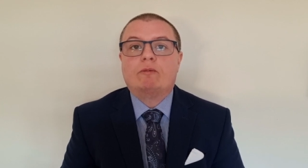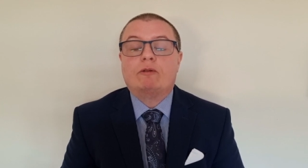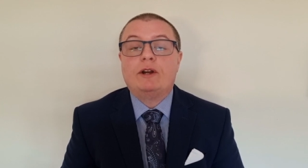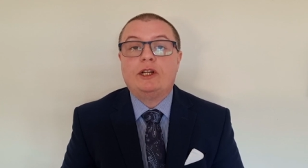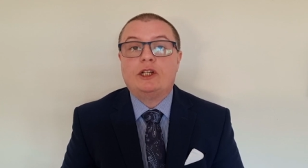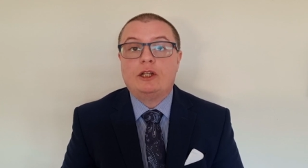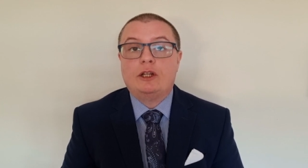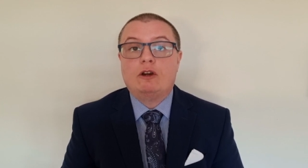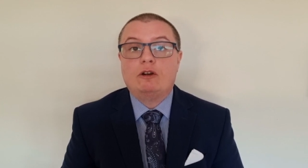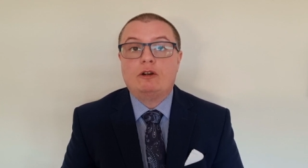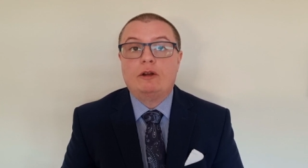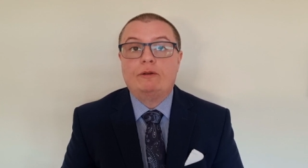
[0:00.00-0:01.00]
preaching the
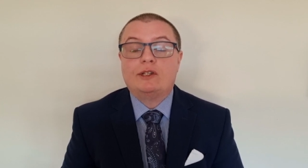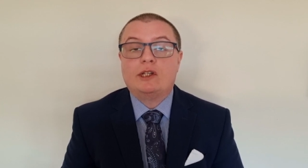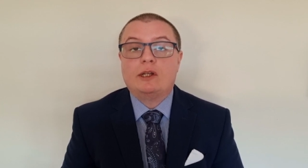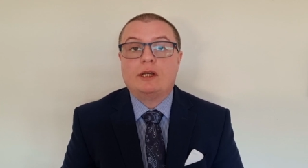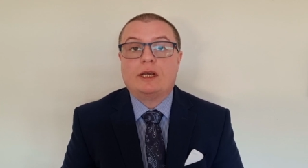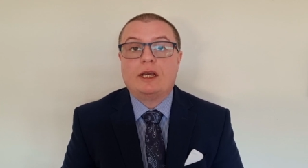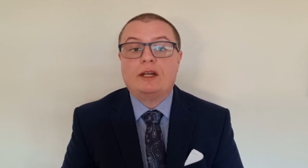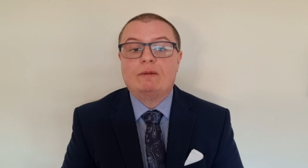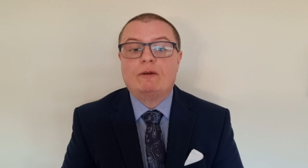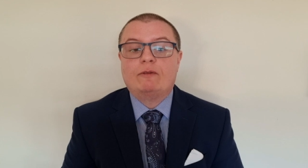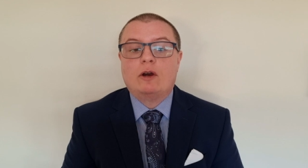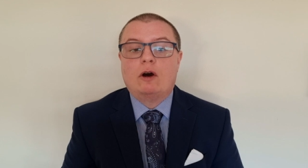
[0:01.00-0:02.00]
good news that the
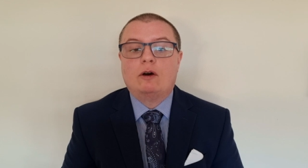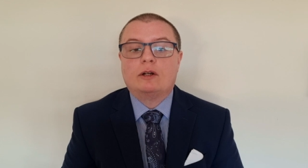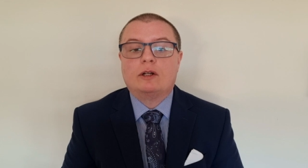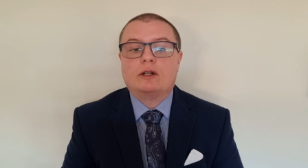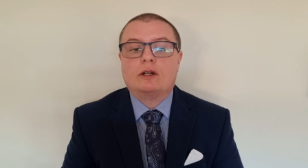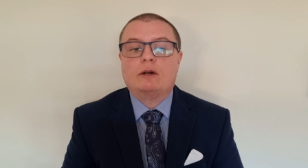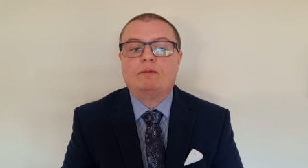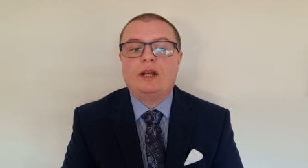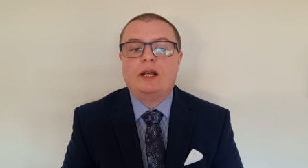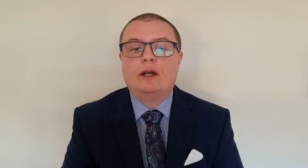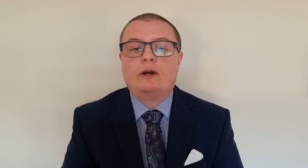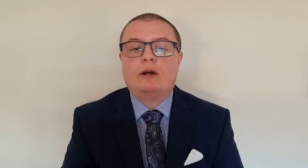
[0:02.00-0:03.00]
kingdom of God had come
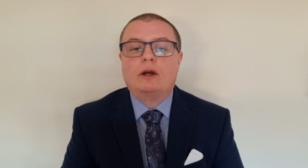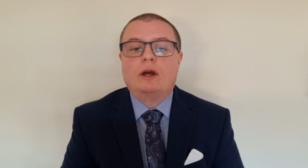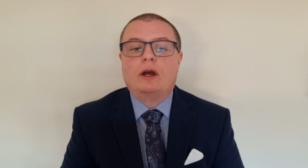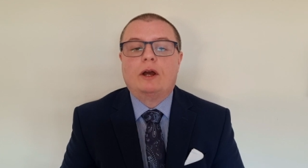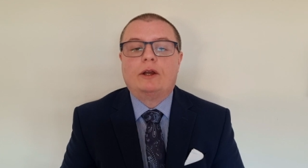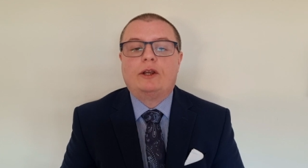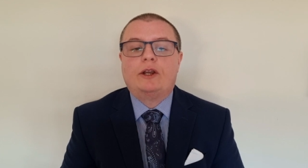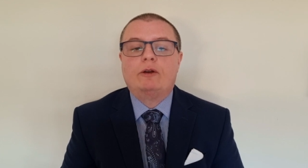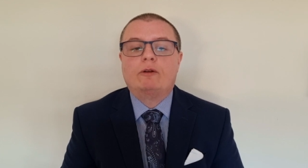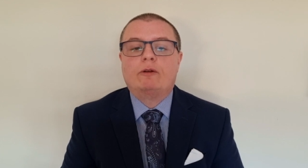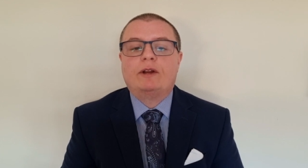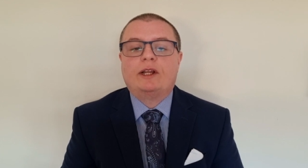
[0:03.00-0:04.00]
near and
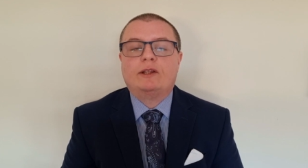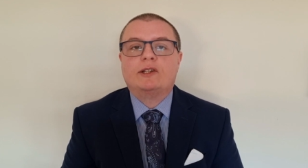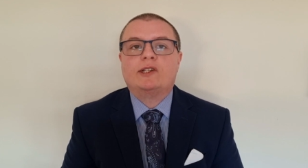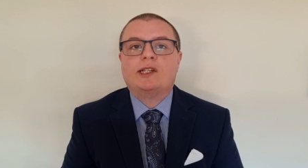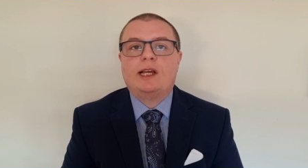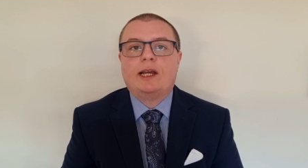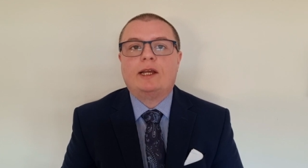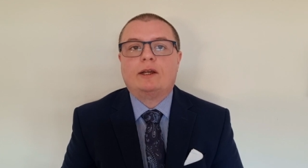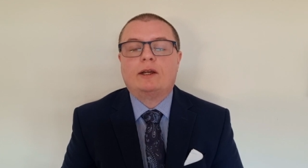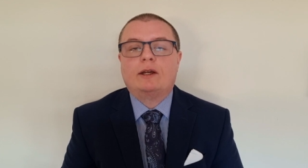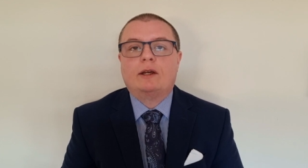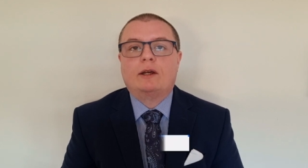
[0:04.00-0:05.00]
curing the
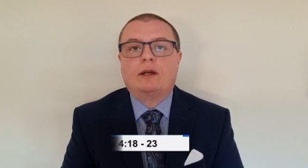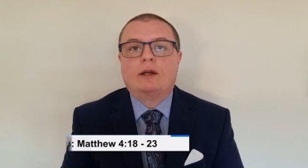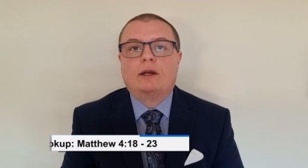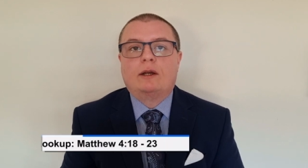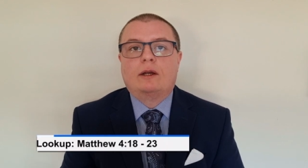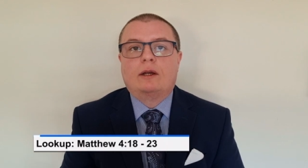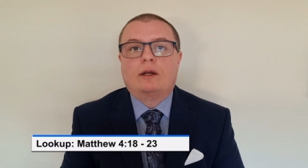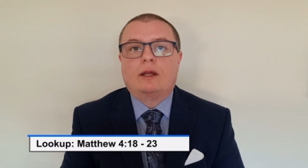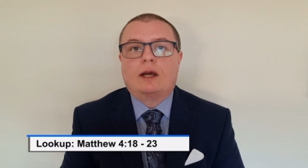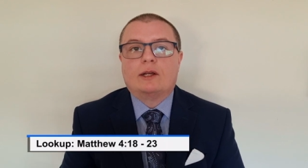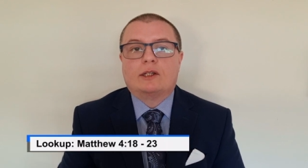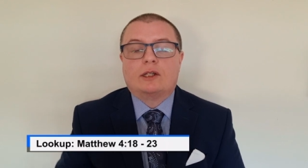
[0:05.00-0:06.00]
sick.
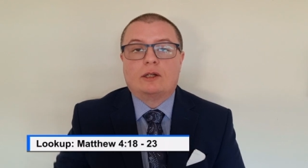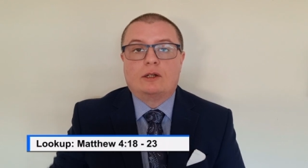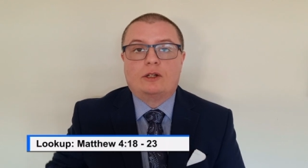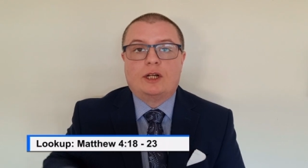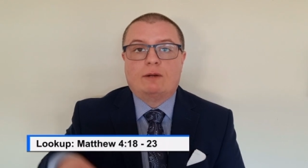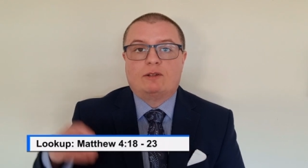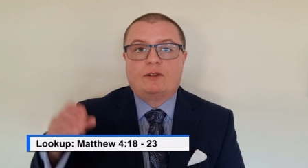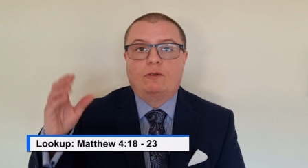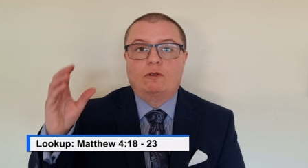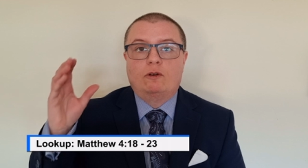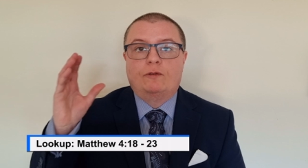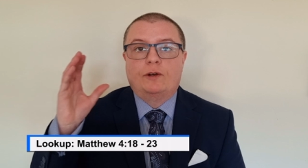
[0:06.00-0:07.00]
That's chapter
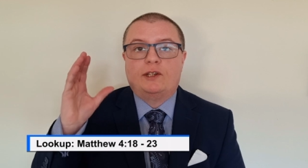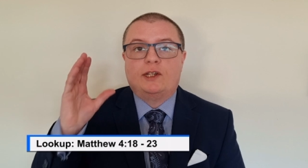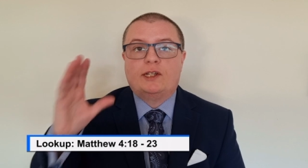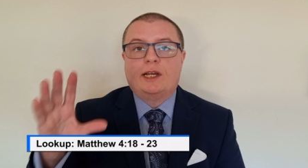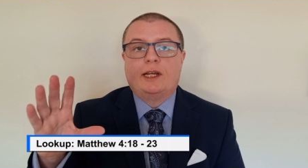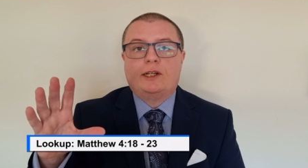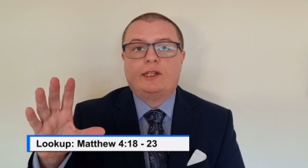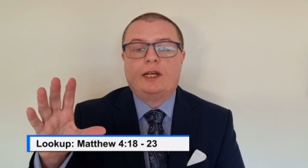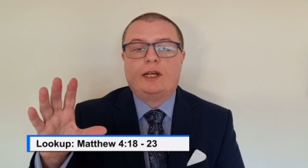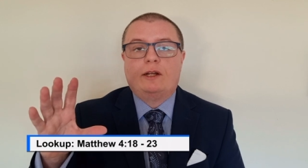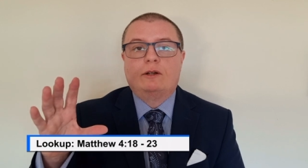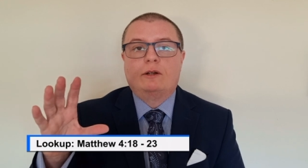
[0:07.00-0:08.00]
4, verses
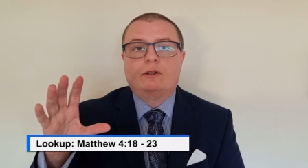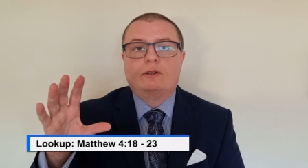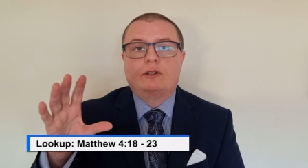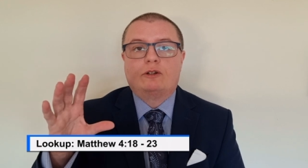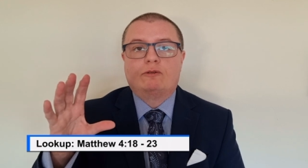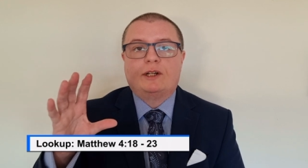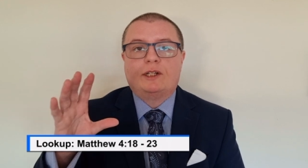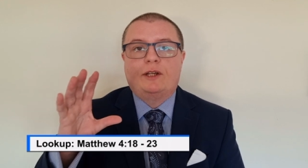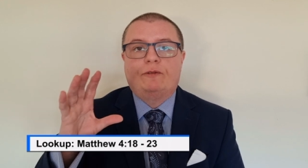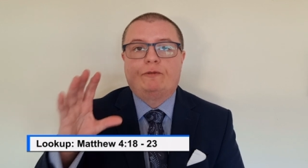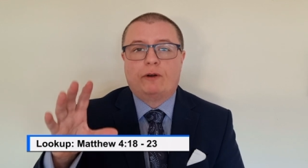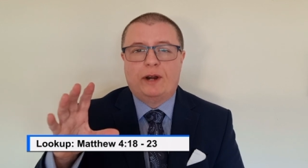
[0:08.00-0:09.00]
18 to
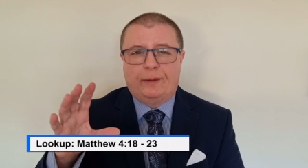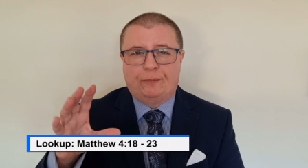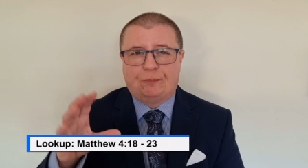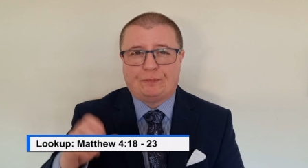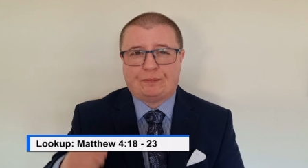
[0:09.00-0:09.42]
23.